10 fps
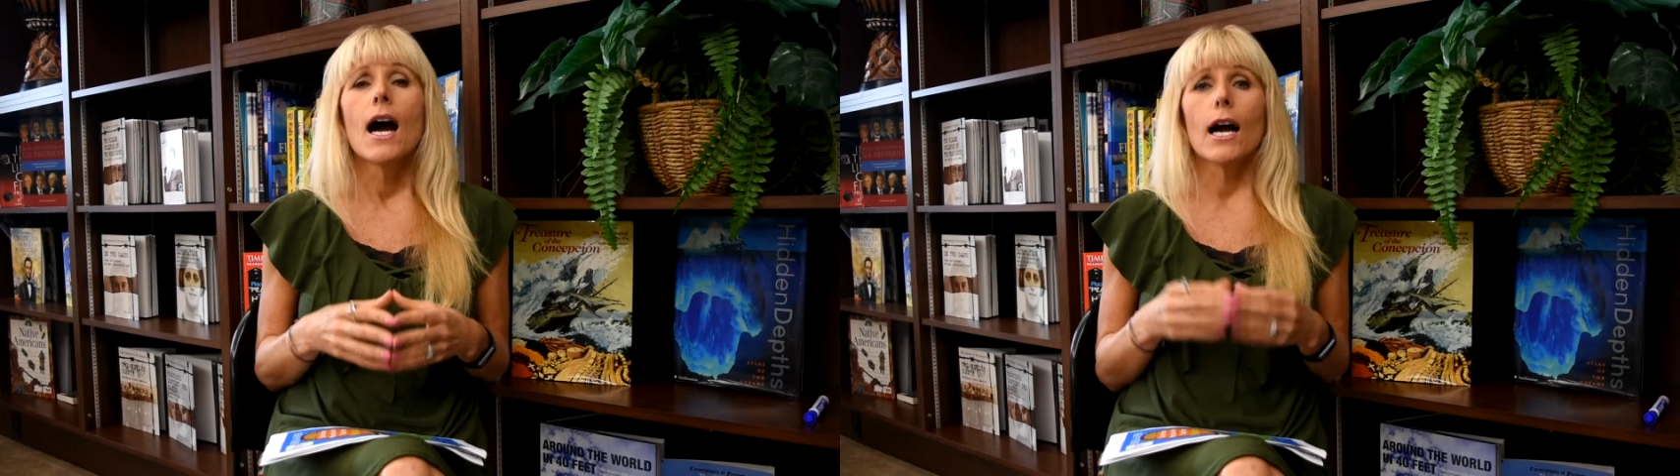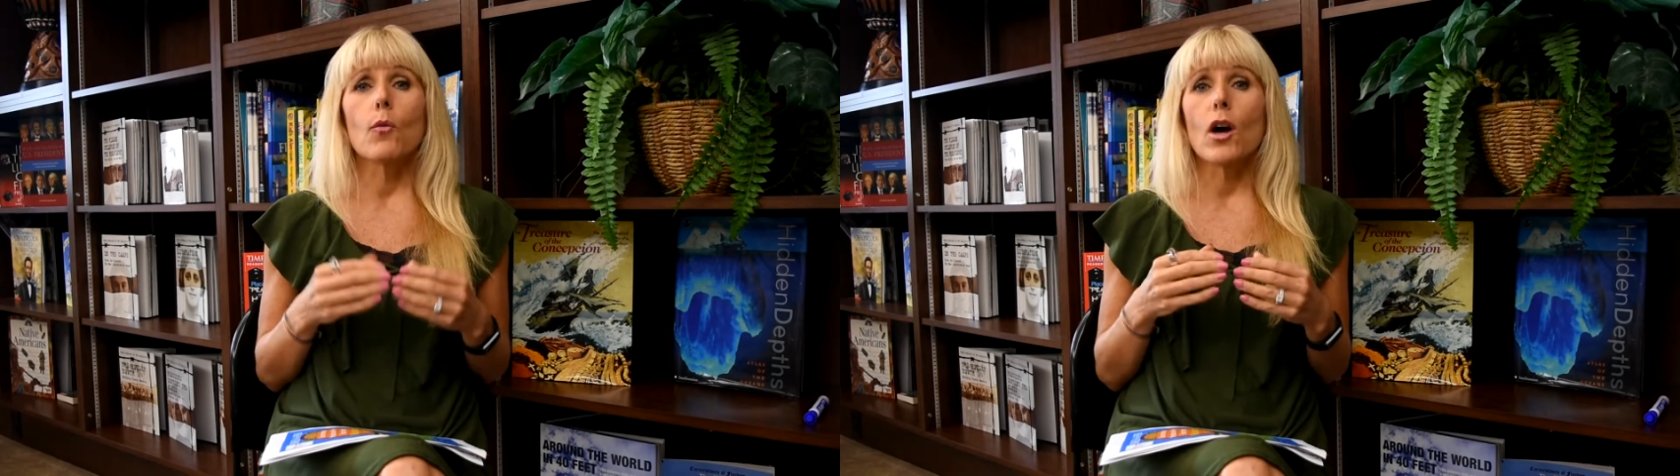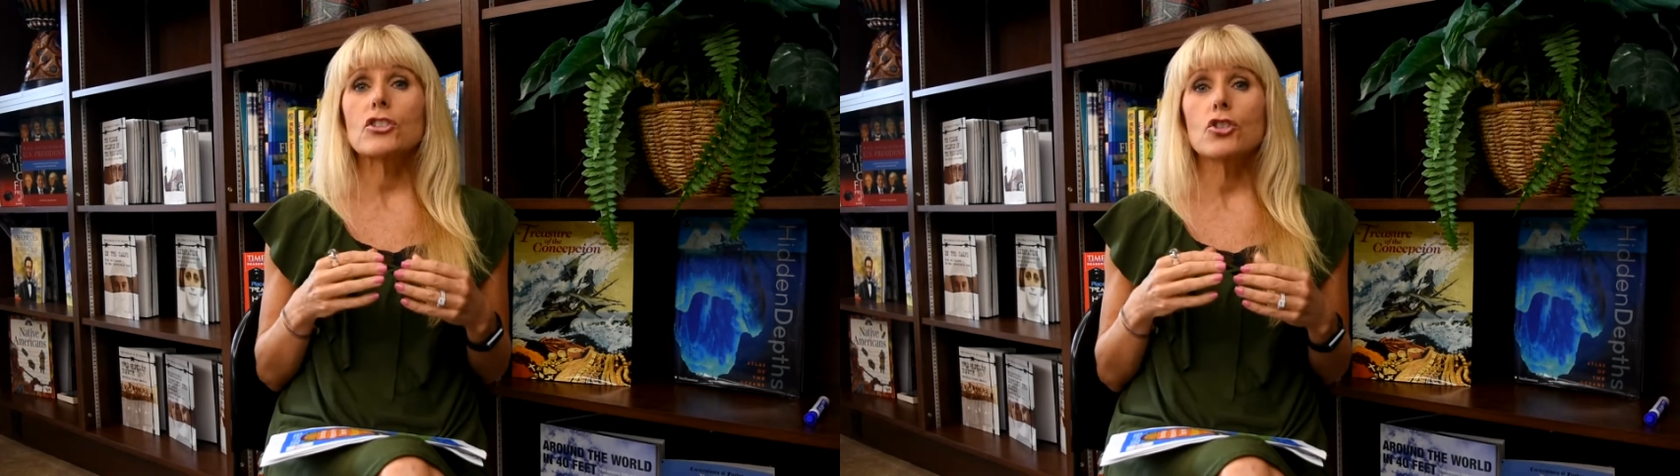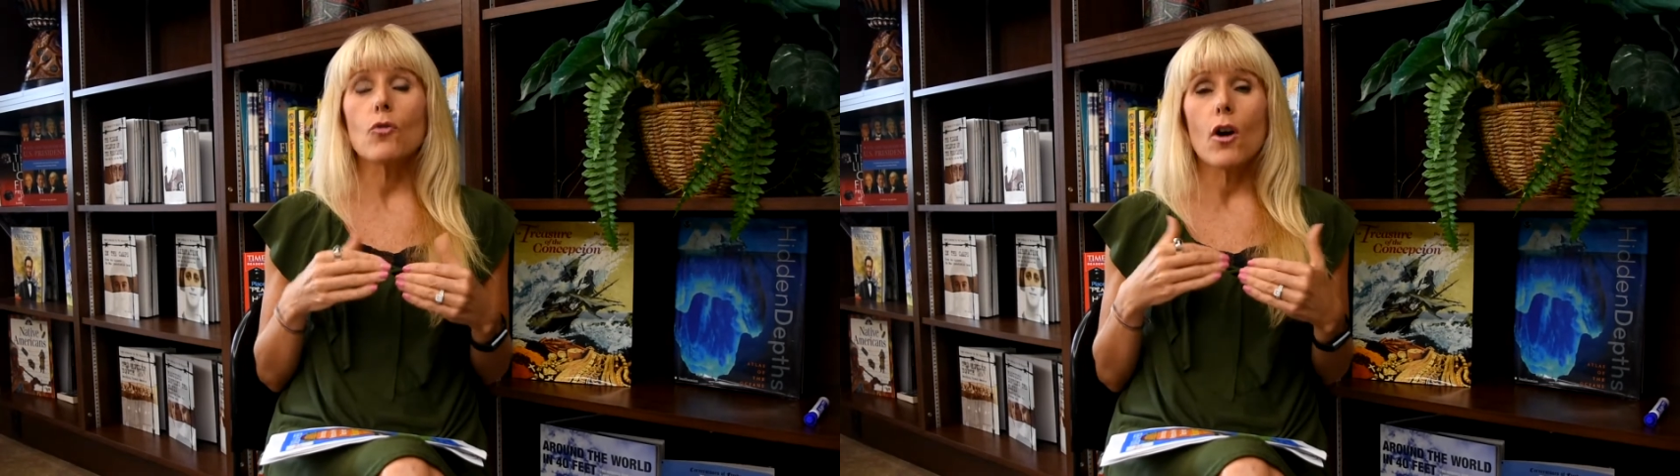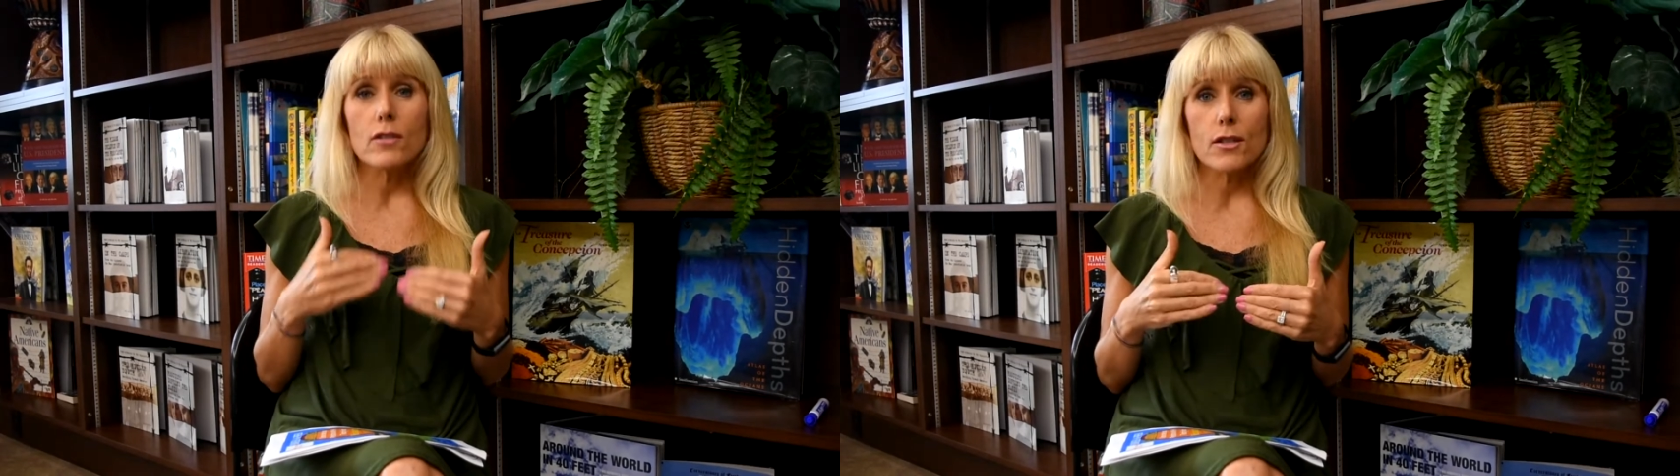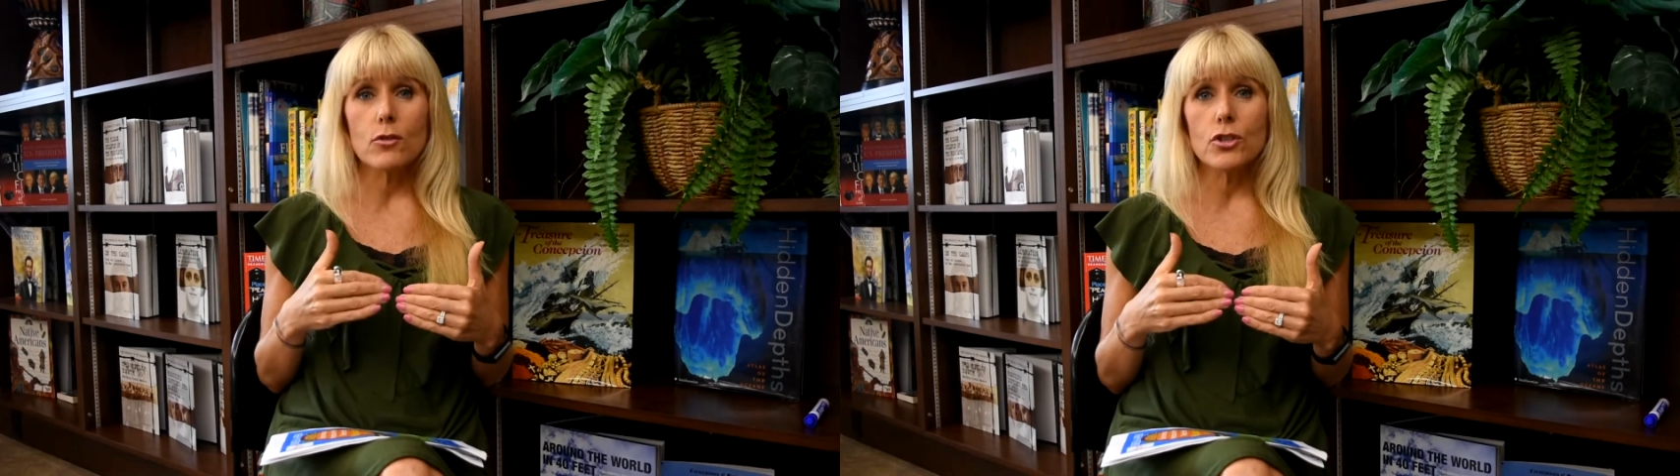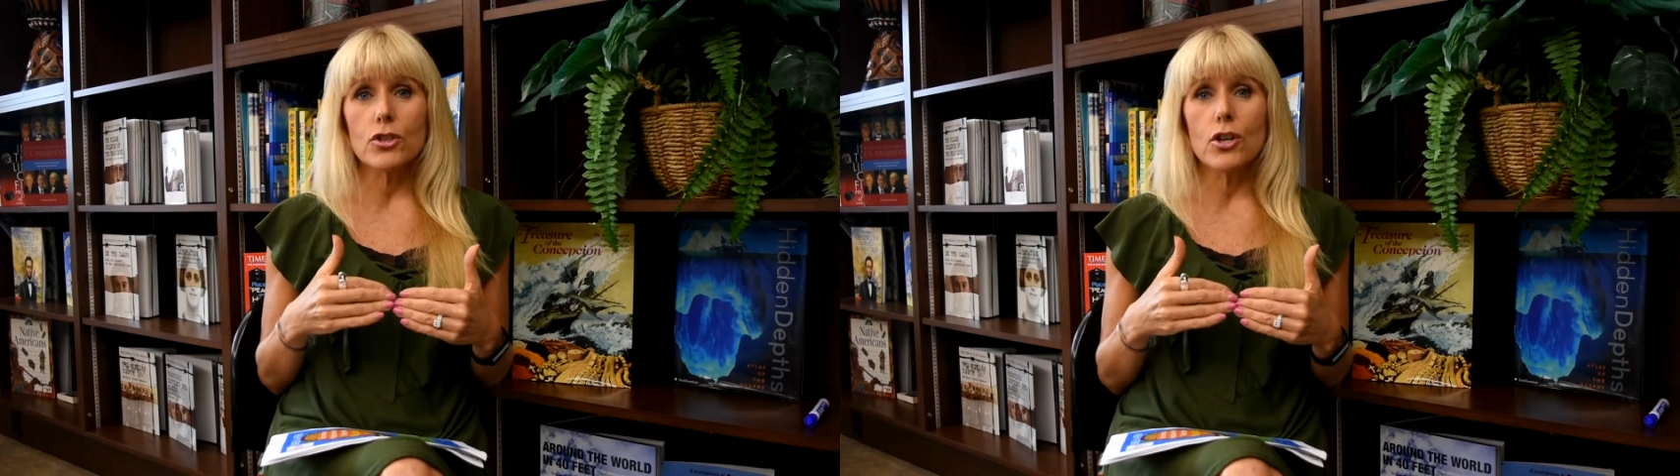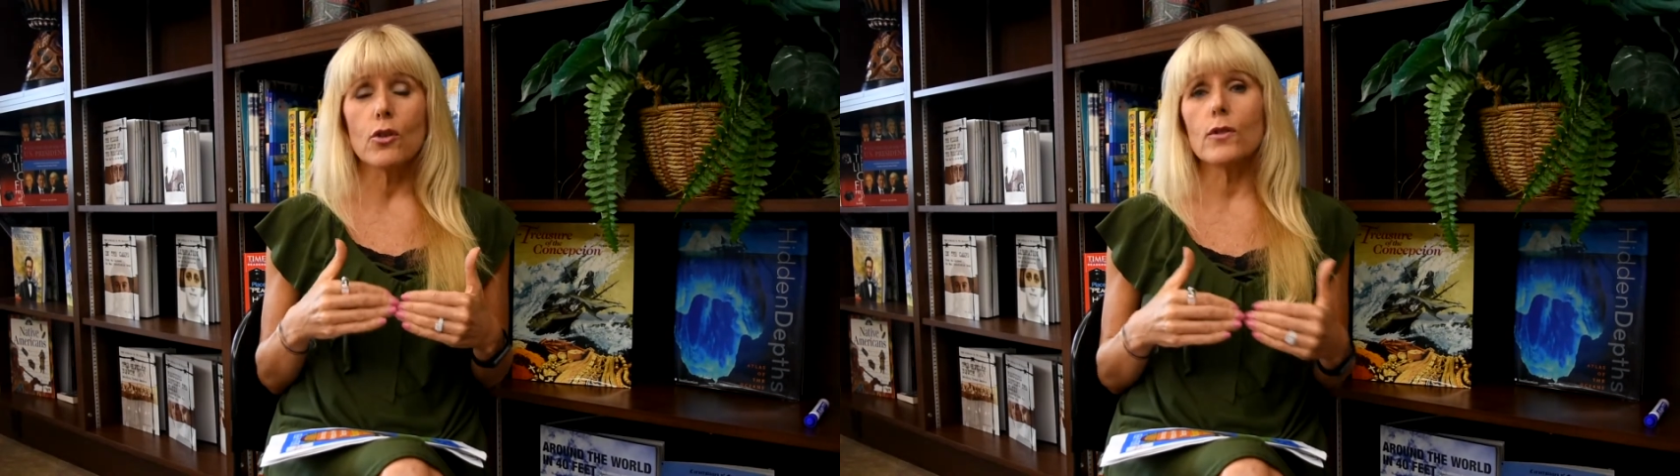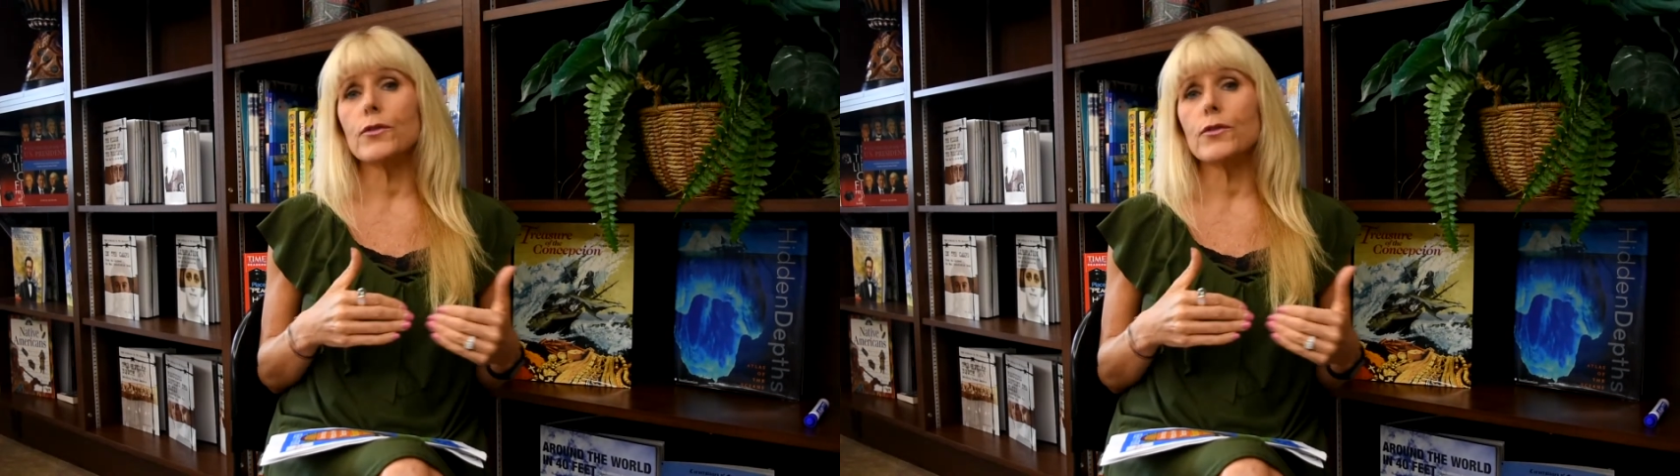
I want you also to know